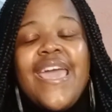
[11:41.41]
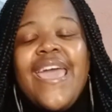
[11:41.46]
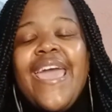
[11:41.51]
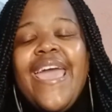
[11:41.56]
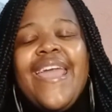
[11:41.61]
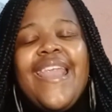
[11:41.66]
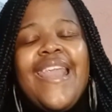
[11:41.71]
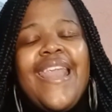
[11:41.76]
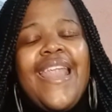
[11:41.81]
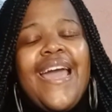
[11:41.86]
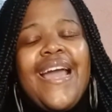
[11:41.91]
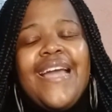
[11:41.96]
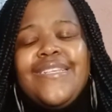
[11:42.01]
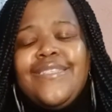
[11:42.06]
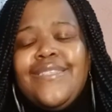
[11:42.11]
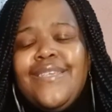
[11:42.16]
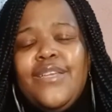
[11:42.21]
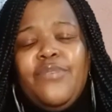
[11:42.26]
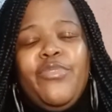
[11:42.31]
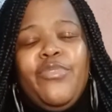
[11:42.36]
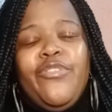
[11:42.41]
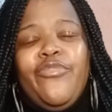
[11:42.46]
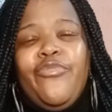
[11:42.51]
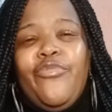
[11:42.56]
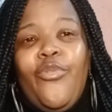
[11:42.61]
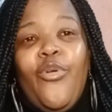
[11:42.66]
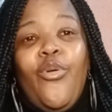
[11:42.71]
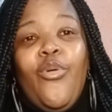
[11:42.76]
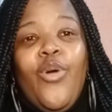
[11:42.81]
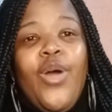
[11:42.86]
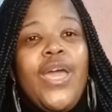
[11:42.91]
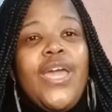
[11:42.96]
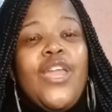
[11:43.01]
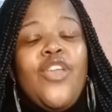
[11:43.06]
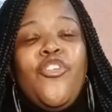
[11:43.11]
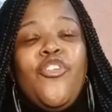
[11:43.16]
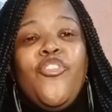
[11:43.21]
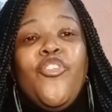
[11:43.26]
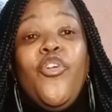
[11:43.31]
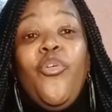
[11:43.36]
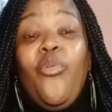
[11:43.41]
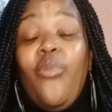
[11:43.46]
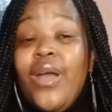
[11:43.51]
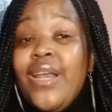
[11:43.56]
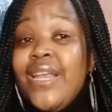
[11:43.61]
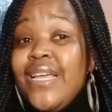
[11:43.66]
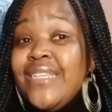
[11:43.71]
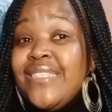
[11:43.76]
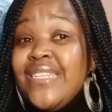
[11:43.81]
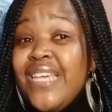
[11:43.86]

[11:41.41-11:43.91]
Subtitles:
And like I said before, no one is